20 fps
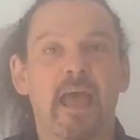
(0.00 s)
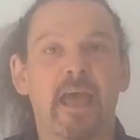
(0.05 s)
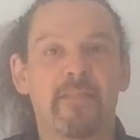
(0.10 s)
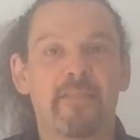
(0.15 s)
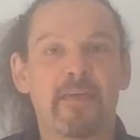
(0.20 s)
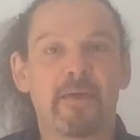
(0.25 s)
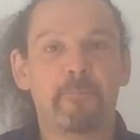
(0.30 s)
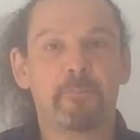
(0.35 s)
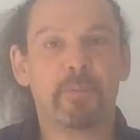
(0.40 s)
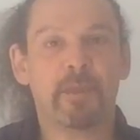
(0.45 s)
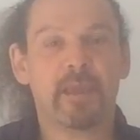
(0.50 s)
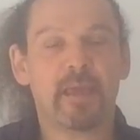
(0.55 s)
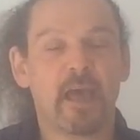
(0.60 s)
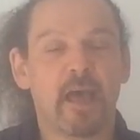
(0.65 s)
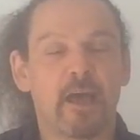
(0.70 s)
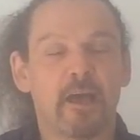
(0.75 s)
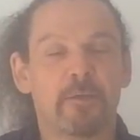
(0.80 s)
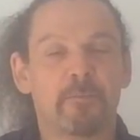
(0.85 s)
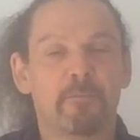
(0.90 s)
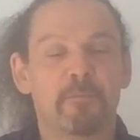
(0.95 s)
And they've
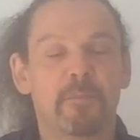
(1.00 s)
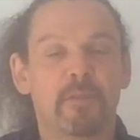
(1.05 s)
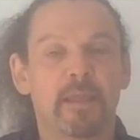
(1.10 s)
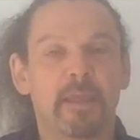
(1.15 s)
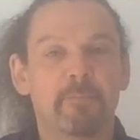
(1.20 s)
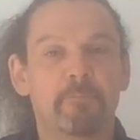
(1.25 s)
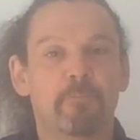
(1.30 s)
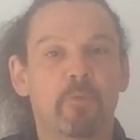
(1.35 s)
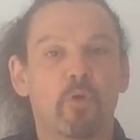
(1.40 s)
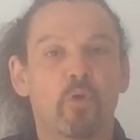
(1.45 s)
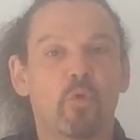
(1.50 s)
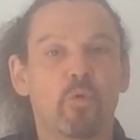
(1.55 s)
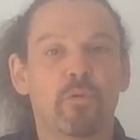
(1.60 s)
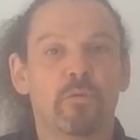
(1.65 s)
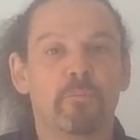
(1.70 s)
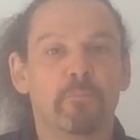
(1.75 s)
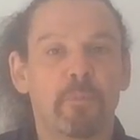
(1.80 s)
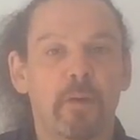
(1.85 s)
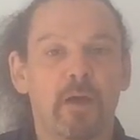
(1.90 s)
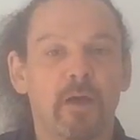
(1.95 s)
become
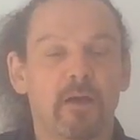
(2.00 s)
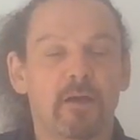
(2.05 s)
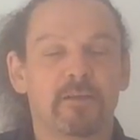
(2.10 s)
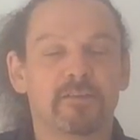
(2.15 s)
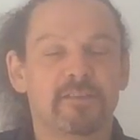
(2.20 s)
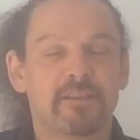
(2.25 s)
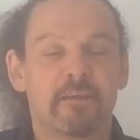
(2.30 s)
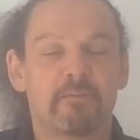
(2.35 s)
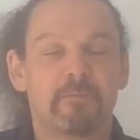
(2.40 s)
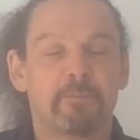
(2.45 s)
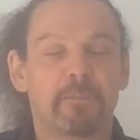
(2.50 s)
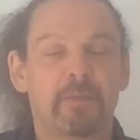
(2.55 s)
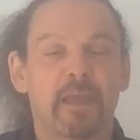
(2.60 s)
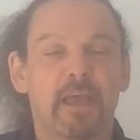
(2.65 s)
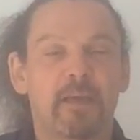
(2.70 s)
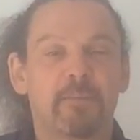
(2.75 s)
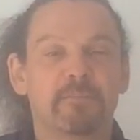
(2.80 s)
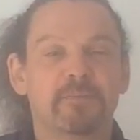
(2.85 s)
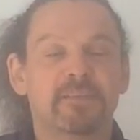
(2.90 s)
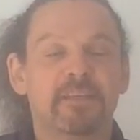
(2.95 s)
important parts, there have
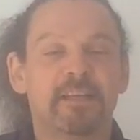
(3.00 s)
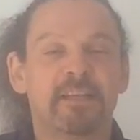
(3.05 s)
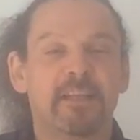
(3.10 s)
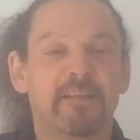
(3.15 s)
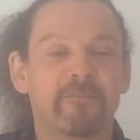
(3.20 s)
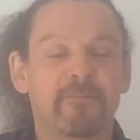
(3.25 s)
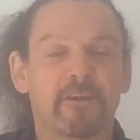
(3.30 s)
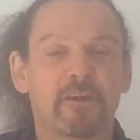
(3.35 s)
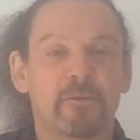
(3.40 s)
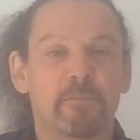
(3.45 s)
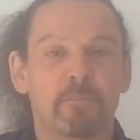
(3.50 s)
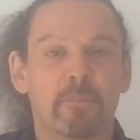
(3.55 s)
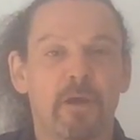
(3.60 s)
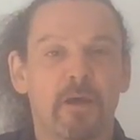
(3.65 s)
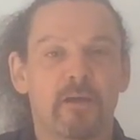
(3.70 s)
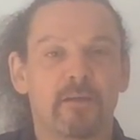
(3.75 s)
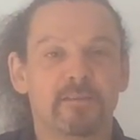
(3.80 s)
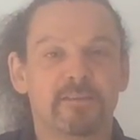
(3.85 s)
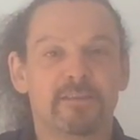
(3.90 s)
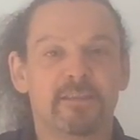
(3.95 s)
become significant
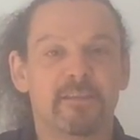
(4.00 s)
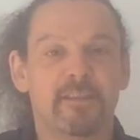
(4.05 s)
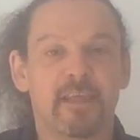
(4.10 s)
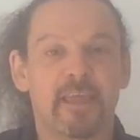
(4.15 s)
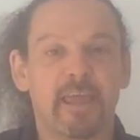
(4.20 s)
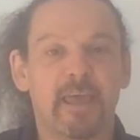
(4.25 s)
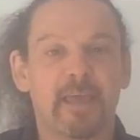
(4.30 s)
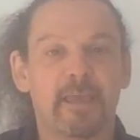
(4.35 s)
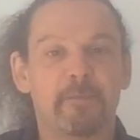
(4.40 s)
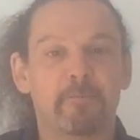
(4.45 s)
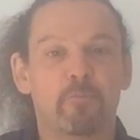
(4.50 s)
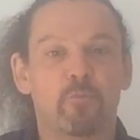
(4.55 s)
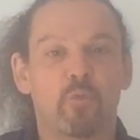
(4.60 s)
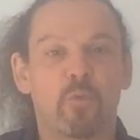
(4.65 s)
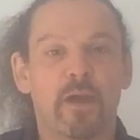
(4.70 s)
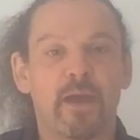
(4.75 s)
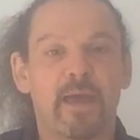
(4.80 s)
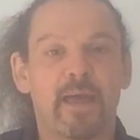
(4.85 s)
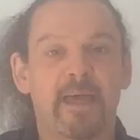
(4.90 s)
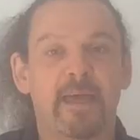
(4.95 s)
parts in the game
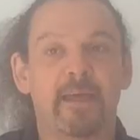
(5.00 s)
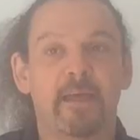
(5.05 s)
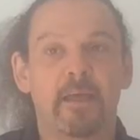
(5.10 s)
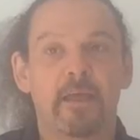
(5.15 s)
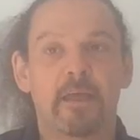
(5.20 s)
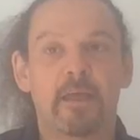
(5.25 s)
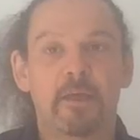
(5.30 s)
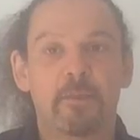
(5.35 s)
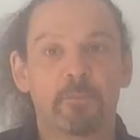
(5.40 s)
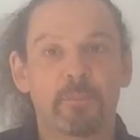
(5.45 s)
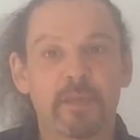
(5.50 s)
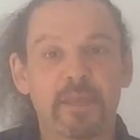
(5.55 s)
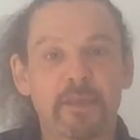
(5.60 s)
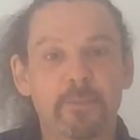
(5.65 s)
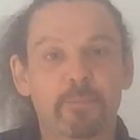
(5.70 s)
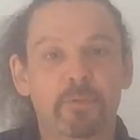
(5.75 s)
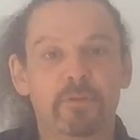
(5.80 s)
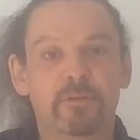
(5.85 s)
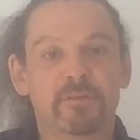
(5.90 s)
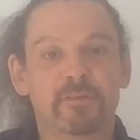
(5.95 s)
where
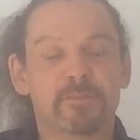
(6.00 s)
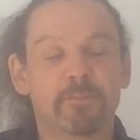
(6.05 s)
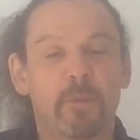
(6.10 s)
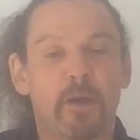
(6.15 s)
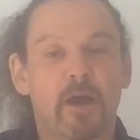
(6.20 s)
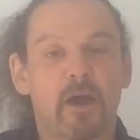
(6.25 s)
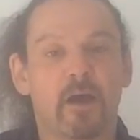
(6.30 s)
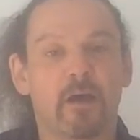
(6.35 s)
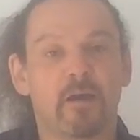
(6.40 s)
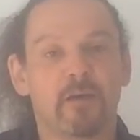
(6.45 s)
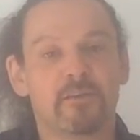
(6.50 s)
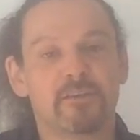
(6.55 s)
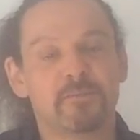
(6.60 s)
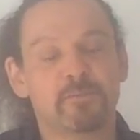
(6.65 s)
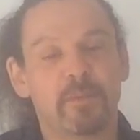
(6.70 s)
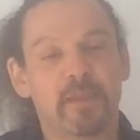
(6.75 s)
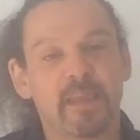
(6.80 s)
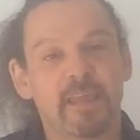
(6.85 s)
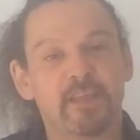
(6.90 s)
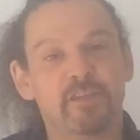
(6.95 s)
people's paths
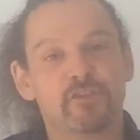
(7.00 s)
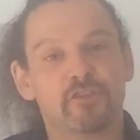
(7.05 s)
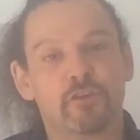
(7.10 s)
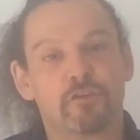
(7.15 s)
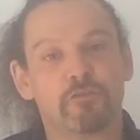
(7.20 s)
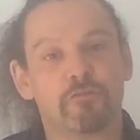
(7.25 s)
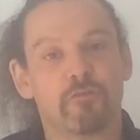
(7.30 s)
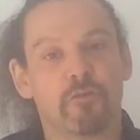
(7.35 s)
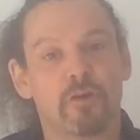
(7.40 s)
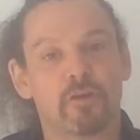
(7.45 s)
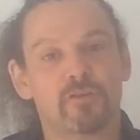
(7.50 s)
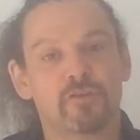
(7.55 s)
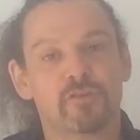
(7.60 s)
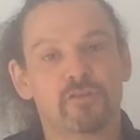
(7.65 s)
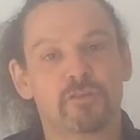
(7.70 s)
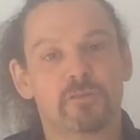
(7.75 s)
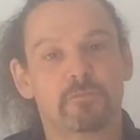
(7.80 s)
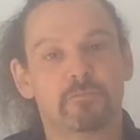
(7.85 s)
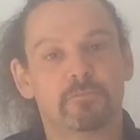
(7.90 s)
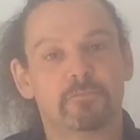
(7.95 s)
begin to
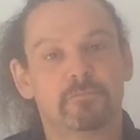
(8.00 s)
cross.